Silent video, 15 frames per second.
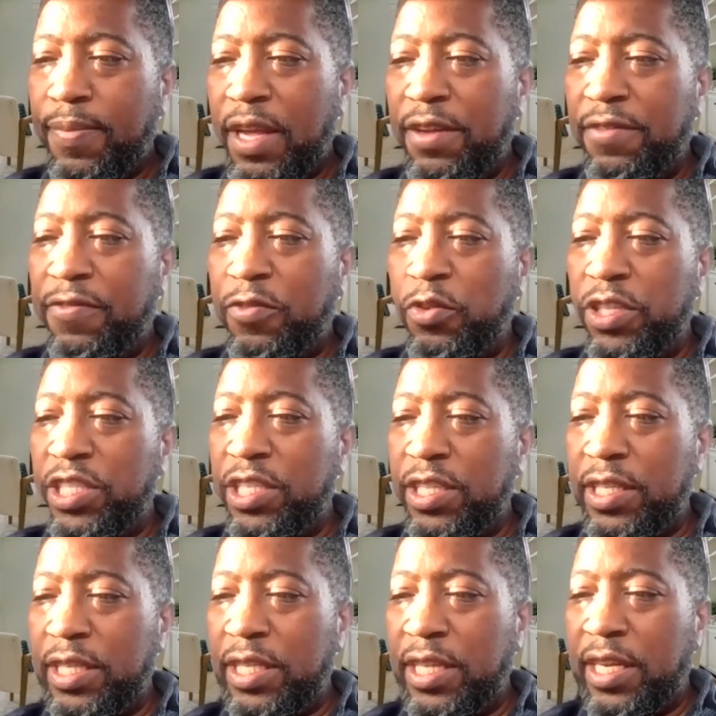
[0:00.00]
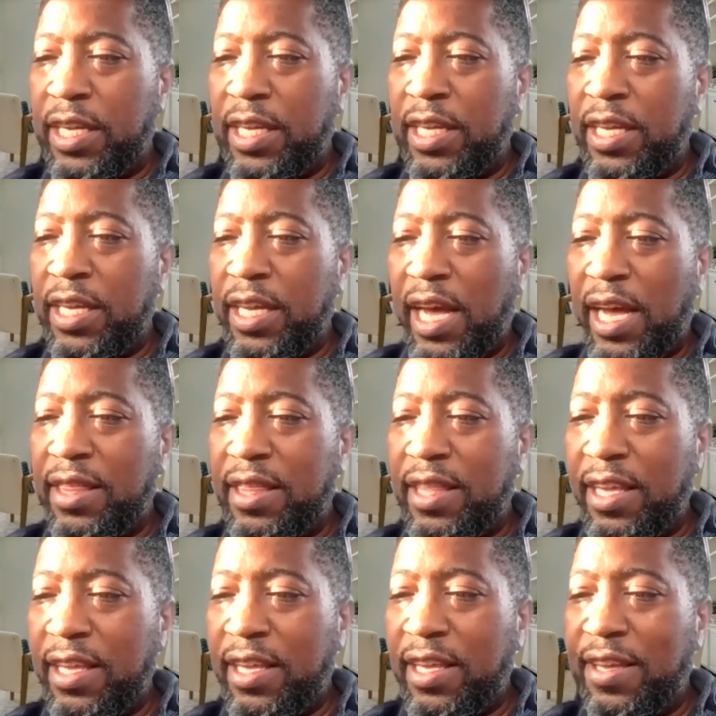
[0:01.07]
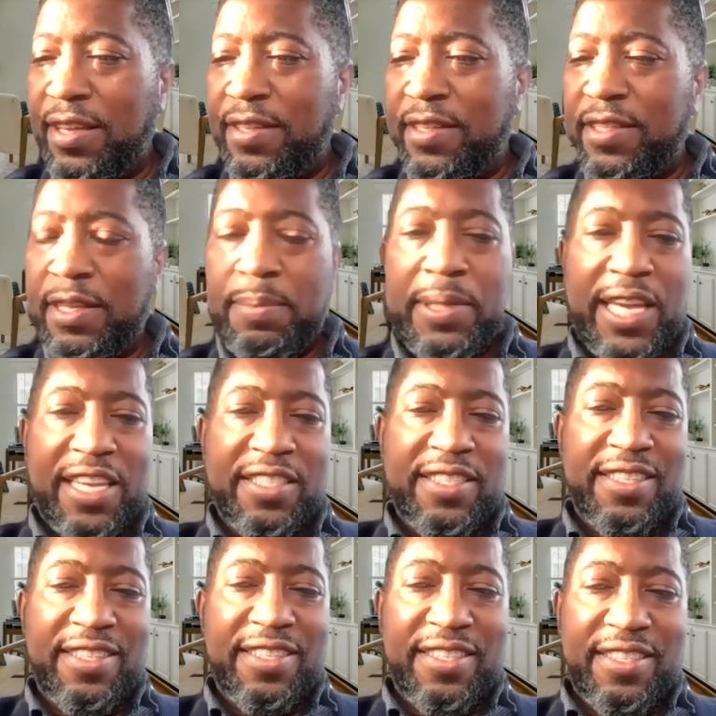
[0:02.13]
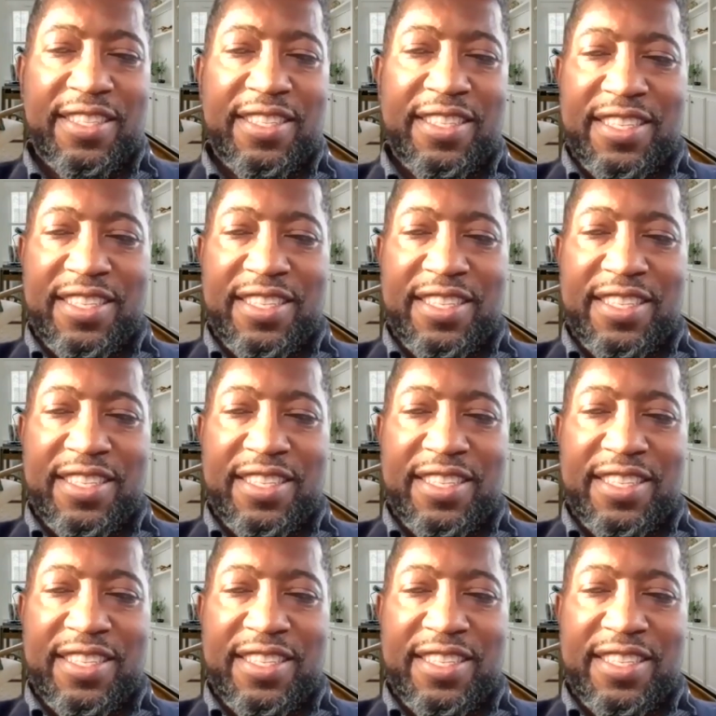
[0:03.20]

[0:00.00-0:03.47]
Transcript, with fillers: unfortunately, I think in some cases,